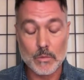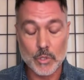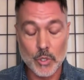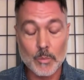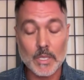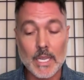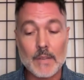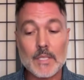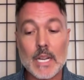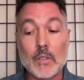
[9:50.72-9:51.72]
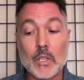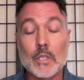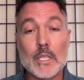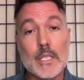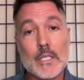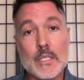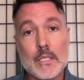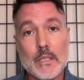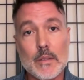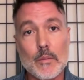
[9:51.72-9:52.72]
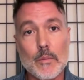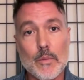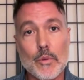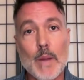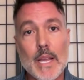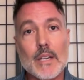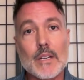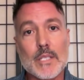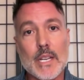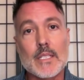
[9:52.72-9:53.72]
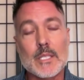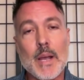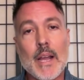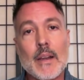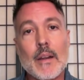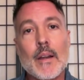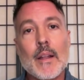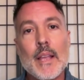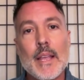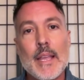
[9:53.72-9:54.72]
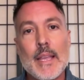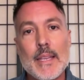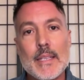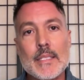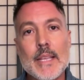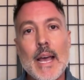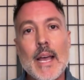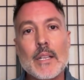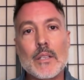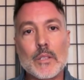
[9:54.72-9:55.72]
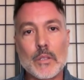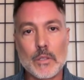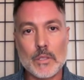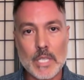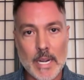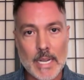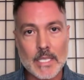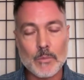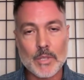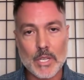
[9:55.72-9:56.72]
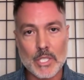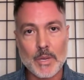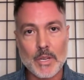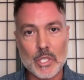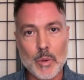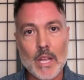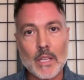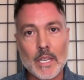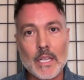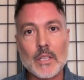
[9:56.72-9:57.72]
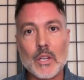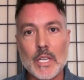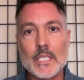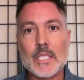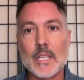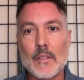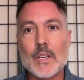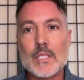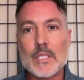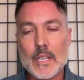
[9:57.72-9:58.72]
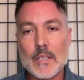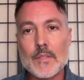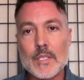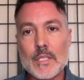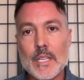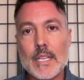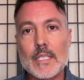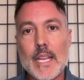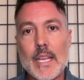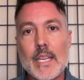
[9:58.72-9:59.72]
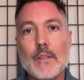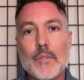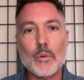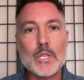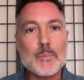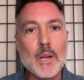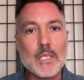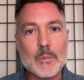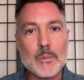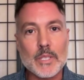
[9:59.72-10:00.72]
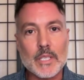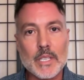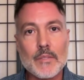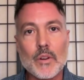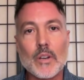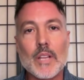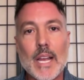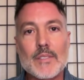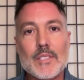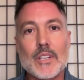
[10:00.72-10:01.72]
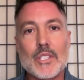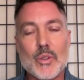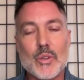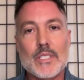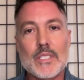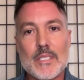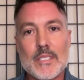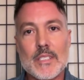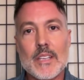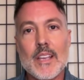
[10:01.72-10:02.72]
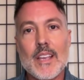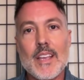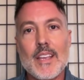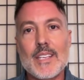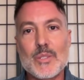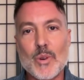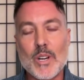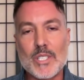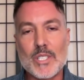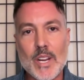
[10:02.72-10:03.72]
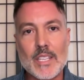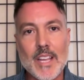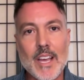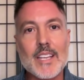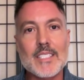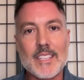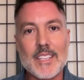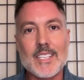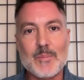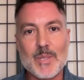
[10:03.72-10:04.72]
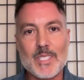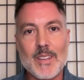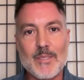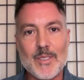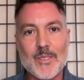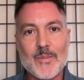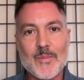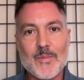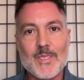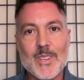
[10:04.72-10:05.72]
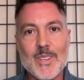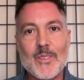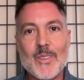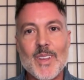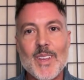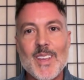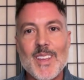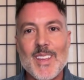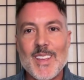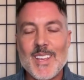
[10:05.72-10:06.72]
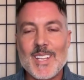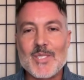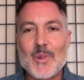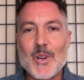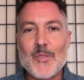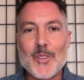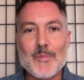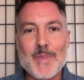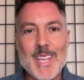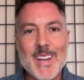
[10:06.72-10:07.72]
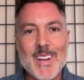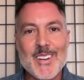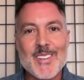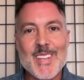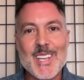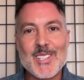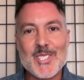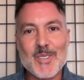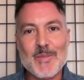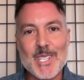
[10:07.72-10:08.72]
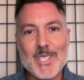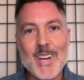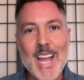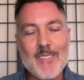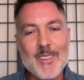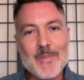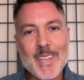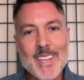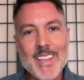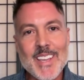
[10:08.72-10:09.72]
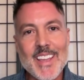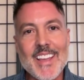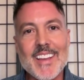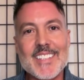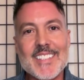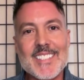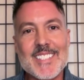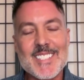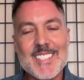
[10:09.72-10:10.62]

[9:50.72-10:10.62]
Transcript: true beliefs, and I learned this through my years at INSPIRE, is that connecting with our spirituality, learning to love ourselves, and taking responsibility for our lives and our choices is where our strength lies at the deepest level. So it's wonderful to be here. Thank you so much for having me. And